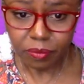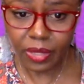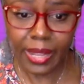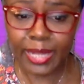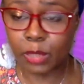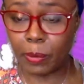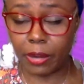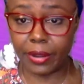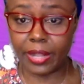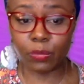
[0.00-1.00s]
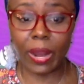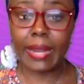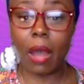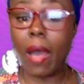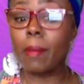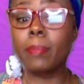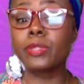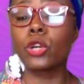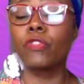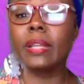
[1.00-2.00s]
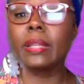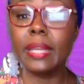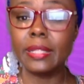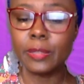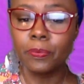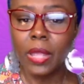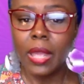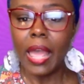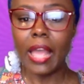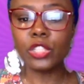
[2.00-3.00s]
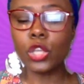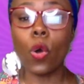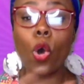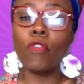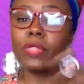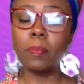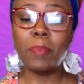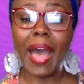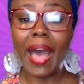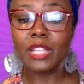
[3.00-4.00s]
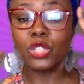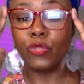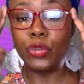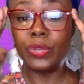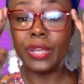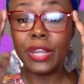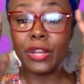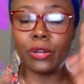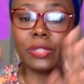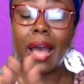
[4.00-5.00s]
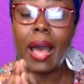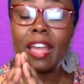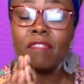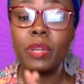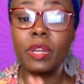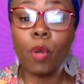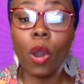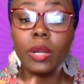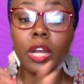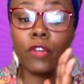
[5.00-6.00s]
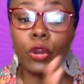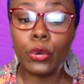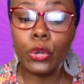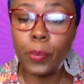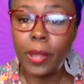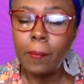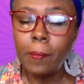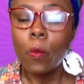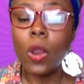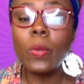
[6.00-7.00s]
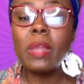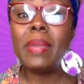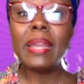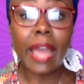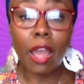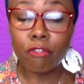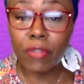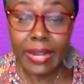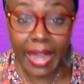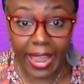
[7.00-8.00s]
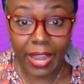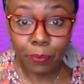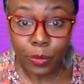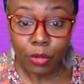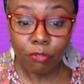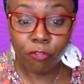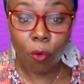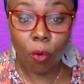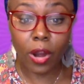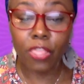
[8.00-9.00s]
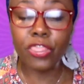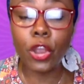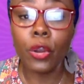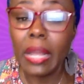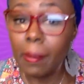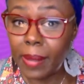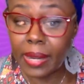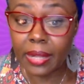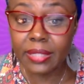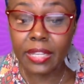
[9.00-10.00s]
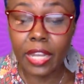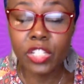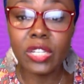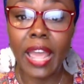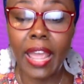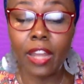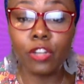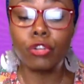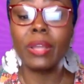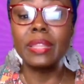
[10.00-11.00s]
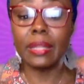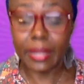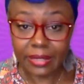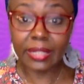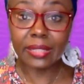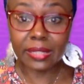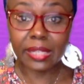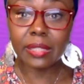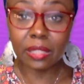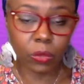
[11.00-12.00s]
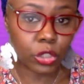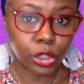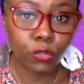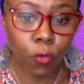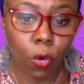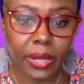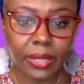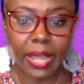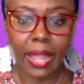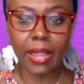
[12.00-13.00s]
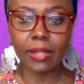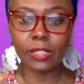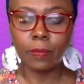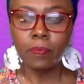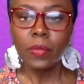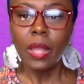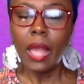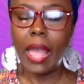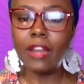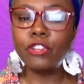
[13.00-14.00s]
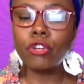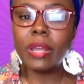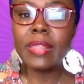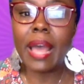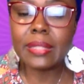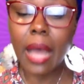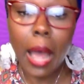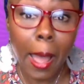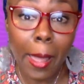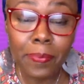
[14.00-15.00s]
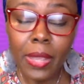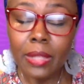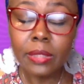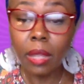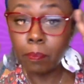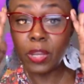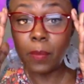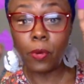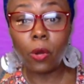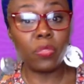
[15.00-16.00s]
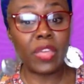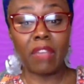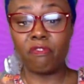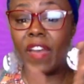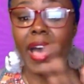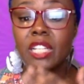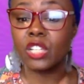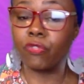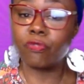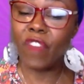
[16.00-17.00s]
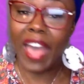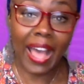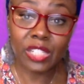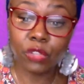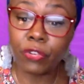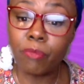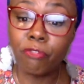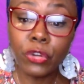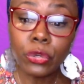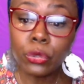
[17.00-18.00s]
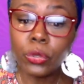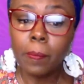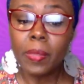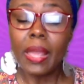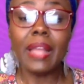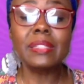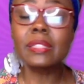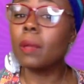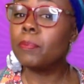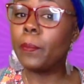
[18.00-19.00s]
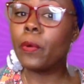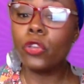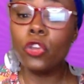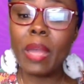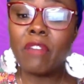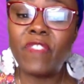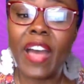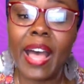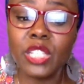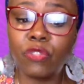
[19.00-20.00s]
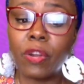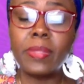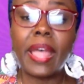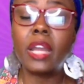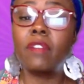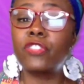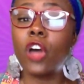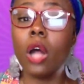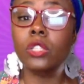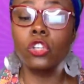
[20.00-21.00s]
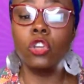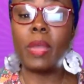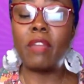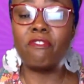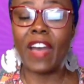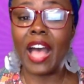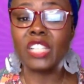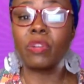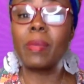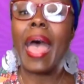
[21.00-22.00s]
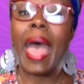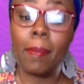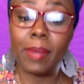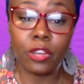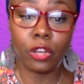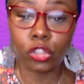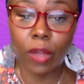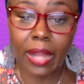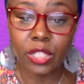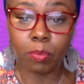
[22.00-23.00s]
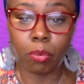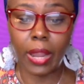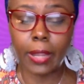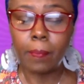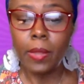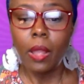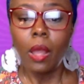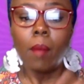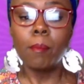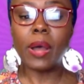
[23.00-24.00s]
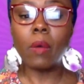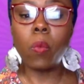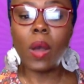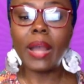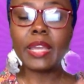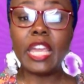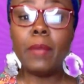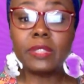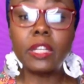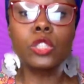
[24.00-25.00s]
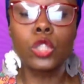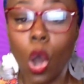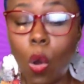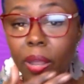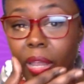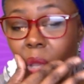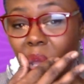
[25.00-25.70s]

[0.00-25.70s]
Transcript: experience. Right now, I'm observing Lent. And so over the past few years, I have been a part of a group where we meet every day for 30 minutes each day during the Lenten season, which is 40 days. And during that time, some people, they fast from food, and some people, you may fast from negative thoughts, or you may fast from a habit you're trying to break. But what keeps us going